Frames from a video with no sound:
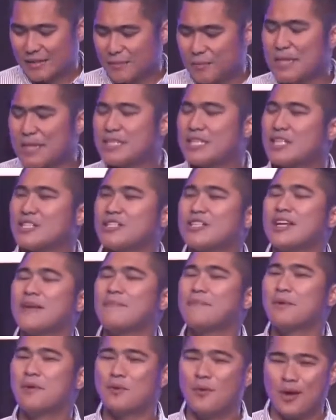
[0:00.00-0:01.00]
Message
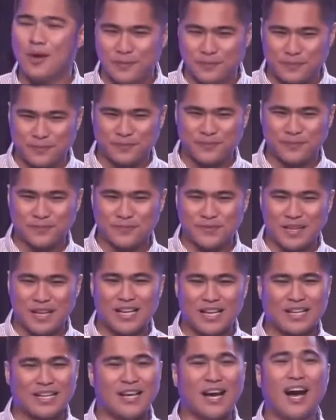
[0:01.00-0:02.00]
number one
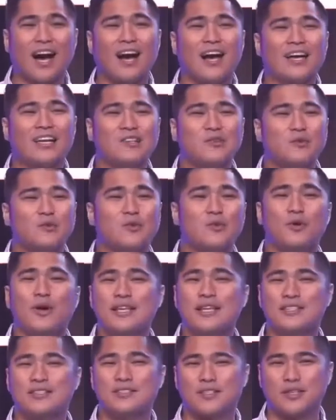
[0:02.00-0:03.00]
God
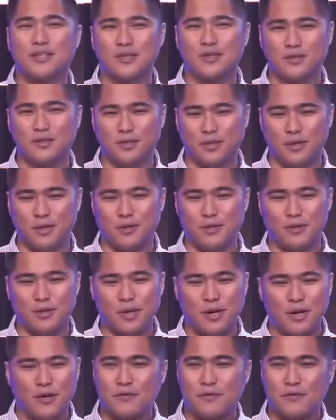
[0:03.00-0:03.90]
rescued you